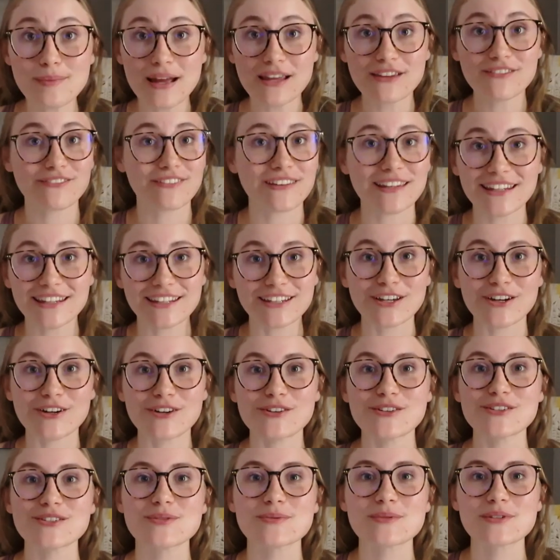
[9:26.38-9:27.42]
my
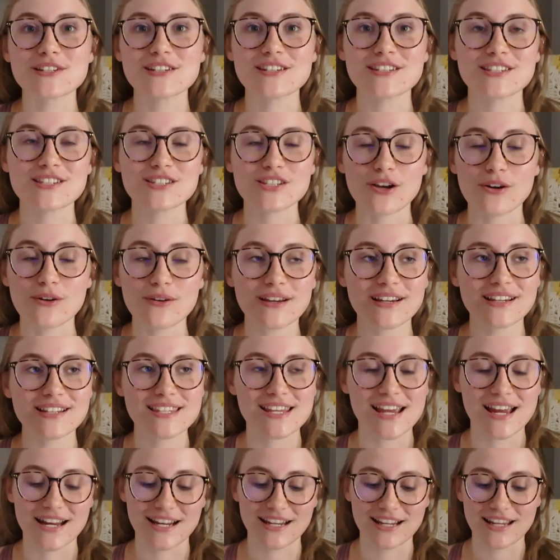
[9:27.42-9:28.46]
videos, which is so
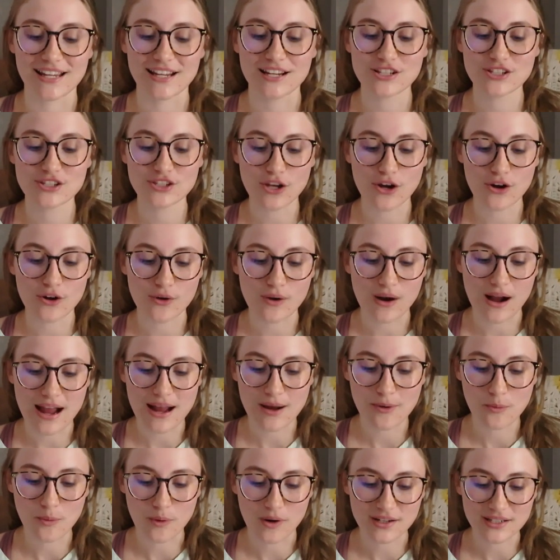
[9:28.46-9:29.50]
exciting. So
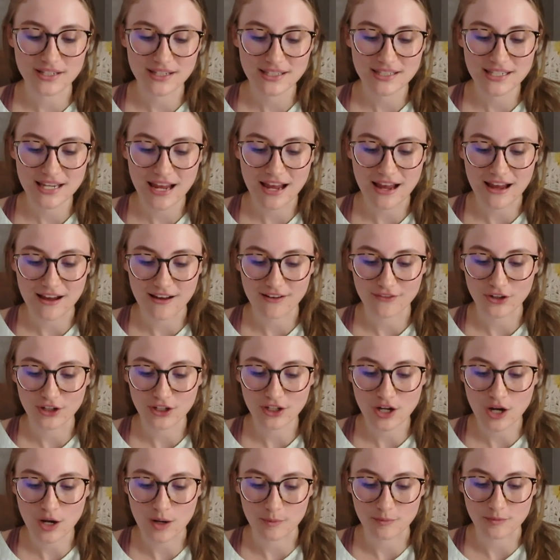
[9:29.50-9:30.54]
I wanted to have a
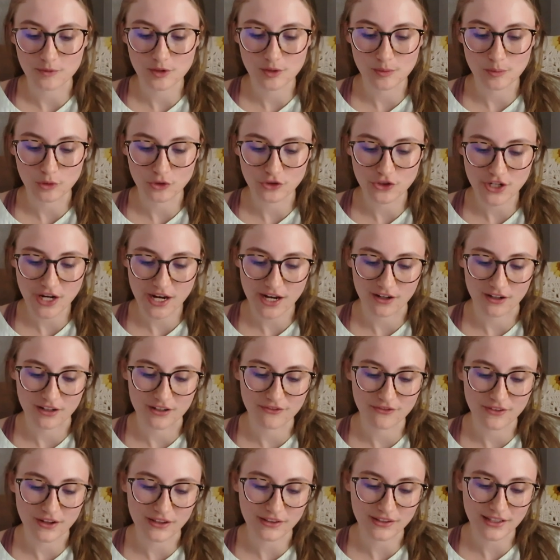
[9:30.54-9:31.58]
comfortable chair.
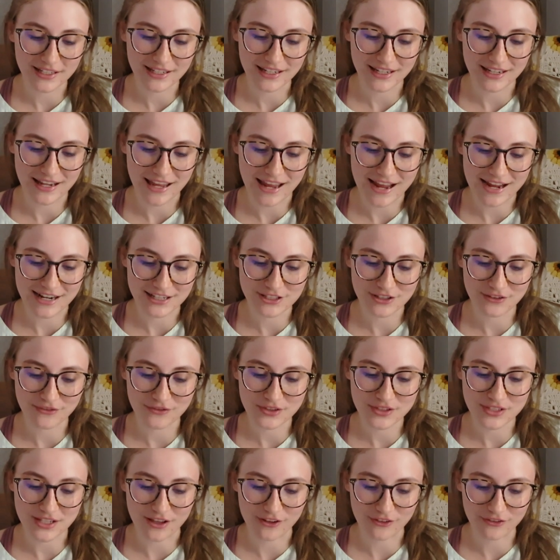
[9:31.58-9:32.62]
It felt like an act of
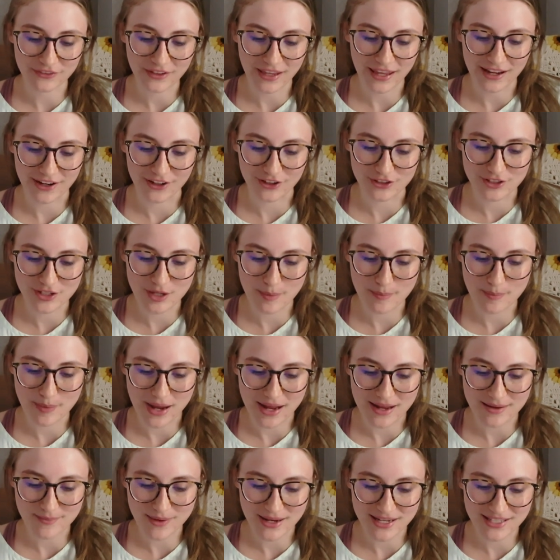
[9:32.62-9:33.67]
self-care to
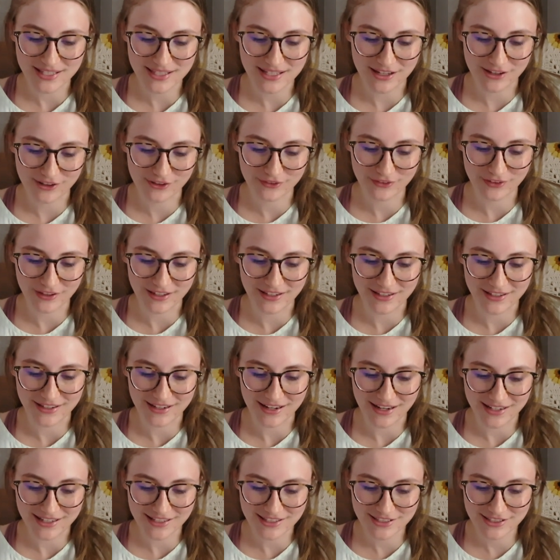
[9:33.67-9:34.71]
buy myself a
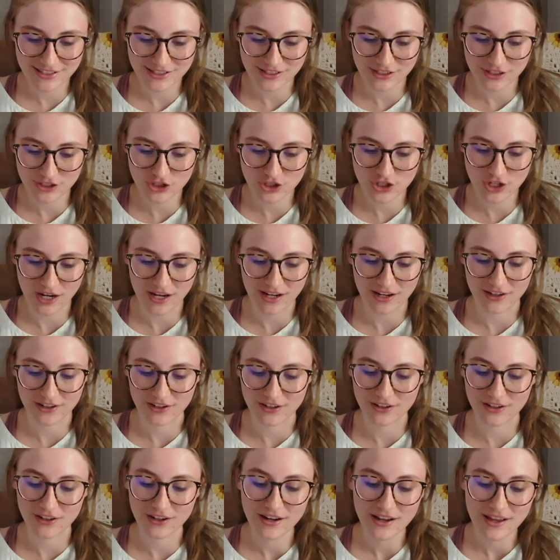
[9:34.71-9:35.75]
nice
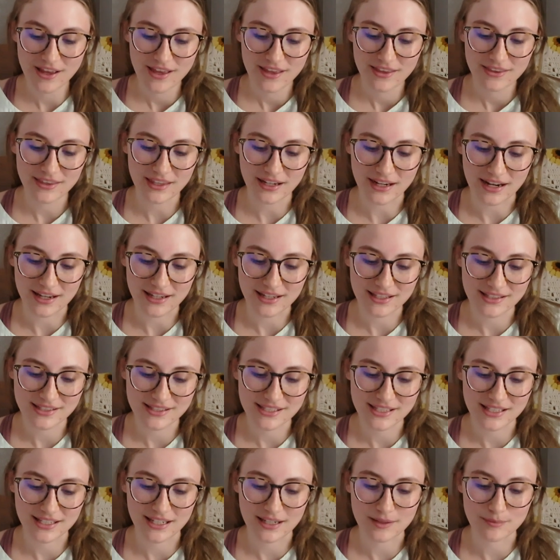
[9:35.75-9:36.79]
chair that I can
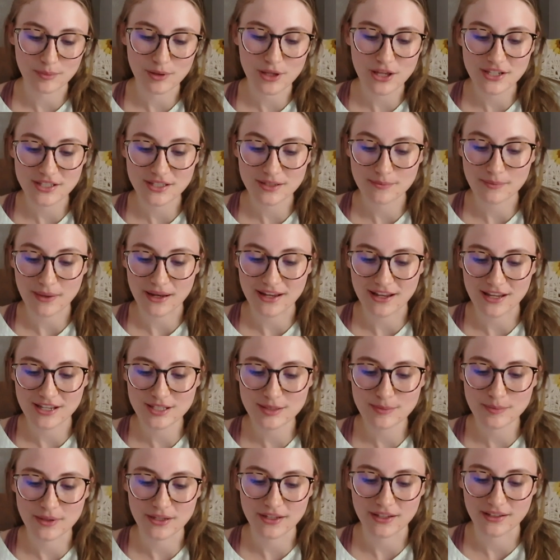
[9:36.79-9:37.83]
sit in. Plus, my
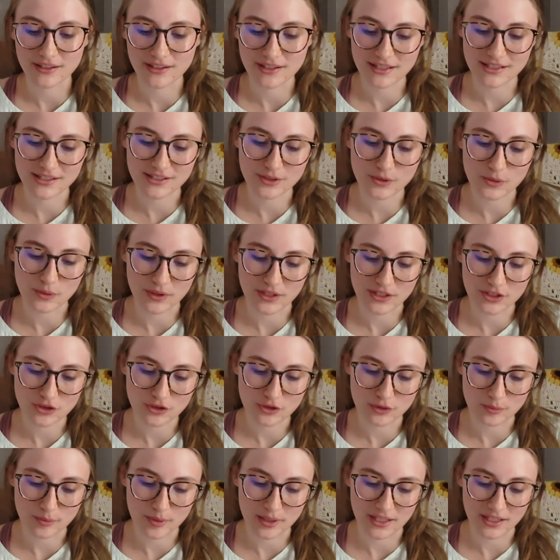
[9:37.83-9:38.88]
husband is going
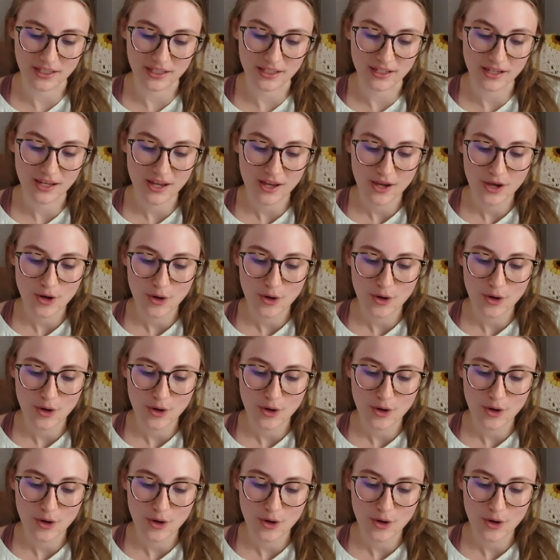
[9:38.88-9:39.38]
to be